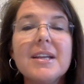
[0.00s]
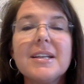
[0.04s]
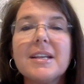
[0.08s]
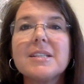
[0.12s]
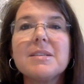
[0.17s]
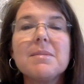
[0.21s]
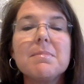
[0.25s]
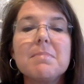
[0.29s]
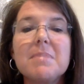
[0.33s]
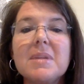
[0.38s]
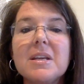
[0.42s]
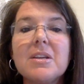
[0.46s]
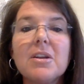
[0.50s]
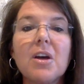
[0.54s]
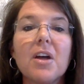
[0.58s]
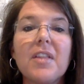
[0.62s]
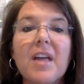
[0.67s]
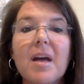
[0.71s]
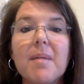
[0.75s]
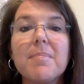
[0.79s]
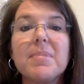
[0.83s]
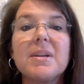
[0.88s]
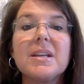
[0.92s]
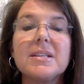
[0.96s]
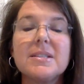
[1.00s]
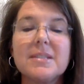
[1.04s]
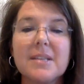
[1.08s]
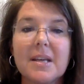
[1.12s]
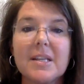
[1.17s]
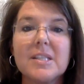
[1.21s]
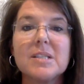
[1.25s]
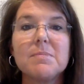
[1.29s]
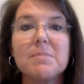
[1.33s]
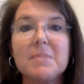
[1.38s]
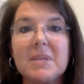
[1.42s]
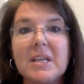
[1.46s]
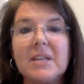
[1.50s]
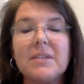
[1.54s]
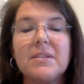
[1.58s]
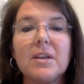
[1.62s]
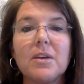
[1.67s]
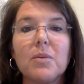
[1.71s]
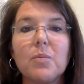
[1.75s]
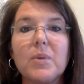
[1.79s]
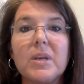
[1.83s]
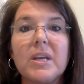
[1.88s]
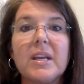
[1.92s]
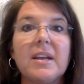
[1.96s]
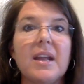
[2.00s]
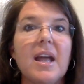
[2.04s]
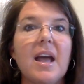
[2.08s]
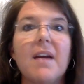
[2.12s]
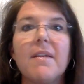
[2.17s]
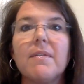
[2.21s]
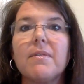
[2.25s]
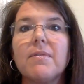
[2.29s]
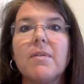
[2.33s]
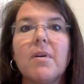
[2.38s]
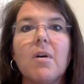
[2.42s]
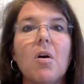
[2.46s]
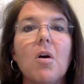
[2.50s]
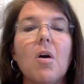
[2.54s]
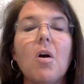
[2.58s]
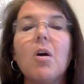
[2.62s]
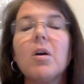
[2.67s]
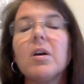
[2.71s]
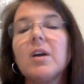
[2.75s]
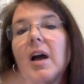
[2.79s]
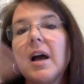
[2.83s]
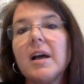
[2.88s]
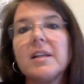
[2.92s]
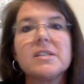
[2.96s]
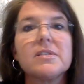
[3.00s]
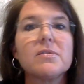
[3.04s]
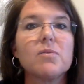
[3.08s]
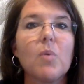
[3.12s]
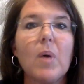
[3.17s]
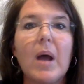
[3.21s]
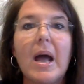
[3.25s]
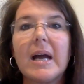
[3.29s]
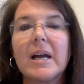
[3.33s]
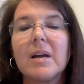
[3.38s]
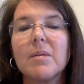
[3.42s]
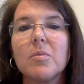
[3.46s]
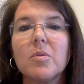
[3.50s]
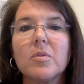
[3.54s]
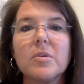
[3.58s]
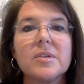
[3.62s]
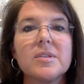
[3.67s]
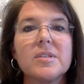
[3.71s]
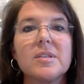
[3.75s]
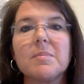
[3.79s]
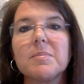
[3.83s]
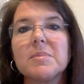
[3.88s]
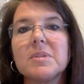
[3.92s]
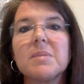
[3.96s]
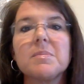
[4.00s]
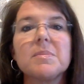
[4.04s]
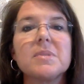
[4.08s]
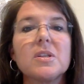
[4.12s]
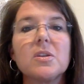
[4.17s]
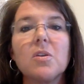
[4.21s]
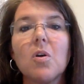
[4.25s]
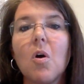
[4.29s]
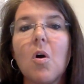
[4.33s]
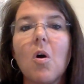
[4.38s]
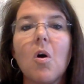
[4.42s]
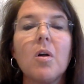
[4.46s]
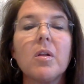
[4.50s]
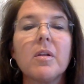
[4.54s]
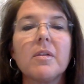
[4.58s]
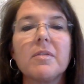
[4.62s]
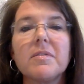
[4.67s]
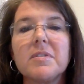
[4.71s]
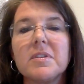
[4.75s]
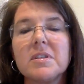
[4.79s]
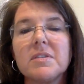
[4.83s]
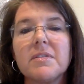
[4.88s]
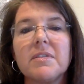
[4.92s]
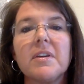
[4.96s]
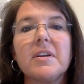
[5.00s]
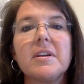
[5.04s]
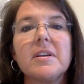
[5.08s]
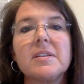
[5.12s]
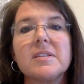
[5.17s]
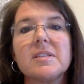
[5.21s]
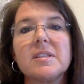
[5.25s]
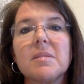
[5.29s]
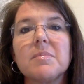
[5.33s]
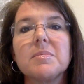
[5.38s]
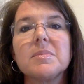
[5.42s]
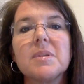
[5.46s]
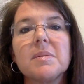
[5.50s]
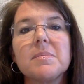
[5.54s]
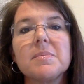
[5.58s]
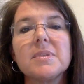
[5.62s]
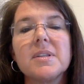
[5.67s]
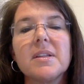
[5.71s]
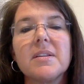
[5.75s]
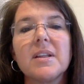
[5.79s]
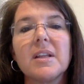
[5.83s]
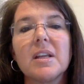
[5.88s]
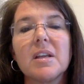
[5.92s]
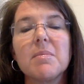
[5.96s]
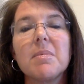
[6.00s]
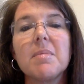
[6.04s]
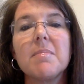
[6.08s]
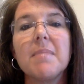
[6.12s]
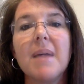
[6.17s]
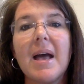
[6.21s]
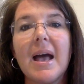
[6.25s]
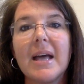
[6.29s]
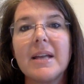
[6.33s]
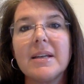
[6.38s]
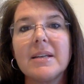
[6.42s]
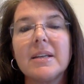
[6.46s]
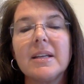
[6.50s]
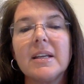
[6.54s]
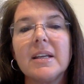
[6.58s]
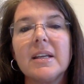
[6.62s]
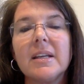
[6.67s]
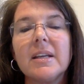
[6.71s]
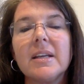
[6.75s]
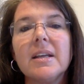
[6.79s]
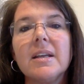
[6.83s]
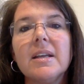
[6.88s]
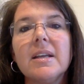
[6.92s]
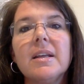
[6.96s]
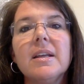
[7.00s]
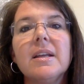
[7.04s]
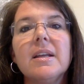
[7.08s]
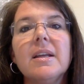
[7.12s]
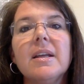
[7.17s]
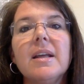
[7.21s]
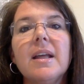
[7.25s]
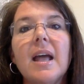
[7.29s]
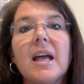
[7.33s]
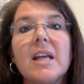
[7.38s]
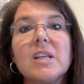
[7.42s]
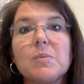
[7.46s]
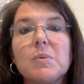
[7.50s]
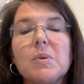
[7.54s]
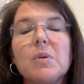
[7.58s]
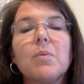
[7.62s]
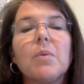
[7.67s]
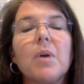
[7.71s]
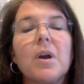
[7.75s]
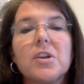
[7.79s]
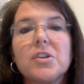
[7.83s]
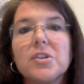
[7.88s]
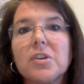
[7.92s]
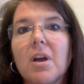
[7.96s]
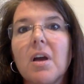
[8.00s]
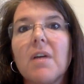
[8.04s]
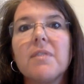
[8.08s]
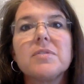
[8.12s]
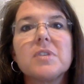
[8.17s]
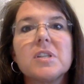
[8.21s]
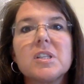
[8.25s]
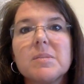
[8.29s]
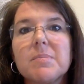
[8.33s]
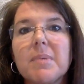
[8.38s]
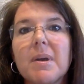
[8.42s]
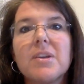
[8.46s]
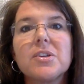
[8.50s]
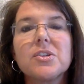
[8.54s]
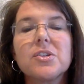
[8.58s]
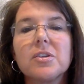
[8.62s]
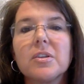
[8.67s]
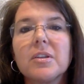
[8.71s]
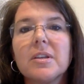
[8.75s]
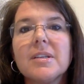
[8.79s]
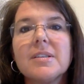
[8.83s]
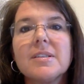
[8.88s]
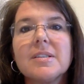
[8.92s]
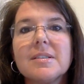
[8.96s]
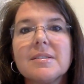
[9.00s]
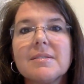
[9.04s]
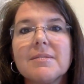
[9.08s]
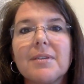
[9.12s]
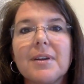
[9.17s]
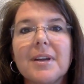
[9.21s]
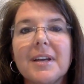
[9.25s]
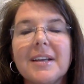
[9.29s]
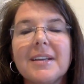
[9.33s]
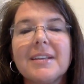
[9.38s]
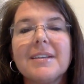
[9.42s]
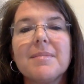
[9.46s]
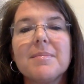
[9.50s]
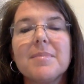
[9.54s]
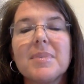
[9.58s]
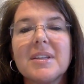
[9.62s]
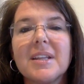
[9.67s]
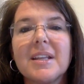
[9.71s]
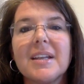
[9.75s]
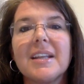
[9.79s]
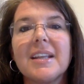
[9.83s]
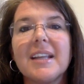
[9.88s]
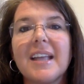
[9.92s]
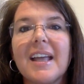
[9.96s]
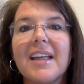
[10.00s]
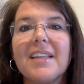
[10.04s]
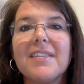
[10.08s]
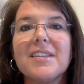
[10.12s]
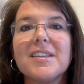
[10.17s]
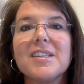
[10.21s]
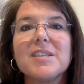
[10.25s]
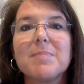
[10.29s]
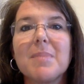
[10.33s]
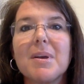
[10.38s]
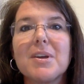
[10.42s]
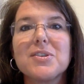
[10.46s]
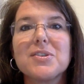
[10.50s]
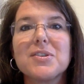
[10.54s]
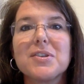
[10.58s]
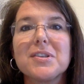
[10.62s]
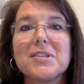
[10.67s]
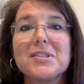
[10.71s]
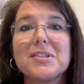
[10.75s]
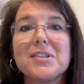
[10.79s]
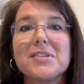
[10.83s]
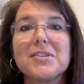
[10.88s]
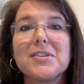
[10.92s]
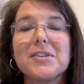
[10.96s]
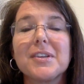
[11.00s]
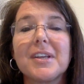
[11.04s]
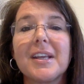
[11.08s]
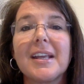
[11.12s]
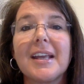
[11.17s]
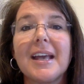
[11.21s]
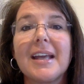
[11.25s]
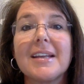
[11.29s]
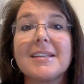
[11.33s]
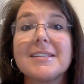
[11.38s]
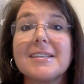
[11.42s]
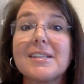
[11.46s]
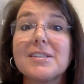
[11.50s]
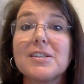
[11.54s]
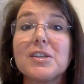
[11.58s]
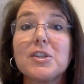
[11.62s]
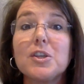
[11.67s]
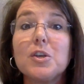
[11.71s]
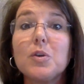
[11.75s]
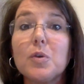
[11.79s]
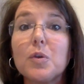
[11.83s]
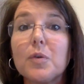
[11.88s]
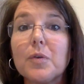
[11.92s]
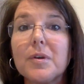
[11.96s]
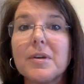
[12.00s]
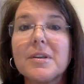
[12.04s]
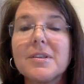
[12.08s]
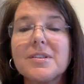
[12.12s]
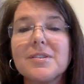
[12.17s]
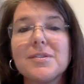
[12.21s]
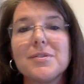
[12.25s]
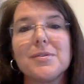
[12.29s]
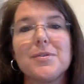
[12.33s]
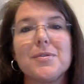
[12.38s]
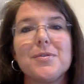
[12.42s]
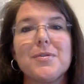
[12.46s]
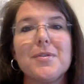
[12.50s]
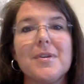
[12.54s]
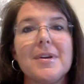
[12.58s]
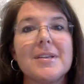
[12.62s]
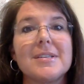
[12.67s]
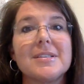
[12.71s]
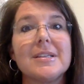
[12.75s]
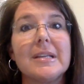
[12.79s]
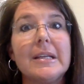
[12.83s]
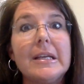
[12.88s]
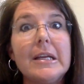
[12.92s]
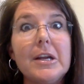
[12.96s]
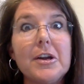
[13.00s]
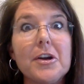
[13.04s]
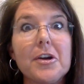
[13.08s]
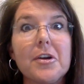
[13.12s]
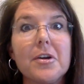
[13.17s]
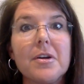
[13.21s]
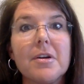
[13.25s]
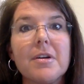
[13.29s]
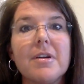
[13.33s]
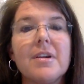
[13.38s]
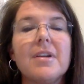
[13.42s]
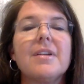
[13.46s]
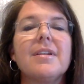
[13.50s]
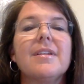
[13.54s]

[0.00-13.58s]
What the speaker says: It doesn't mean all that, but it does mean that we could have all kinds of whack-a-mole symptoms and all of these various symptoms, and it can be maddening as we rush off to specialists, right? But then again, the specialist is looking at us as a uterus, or as an ear,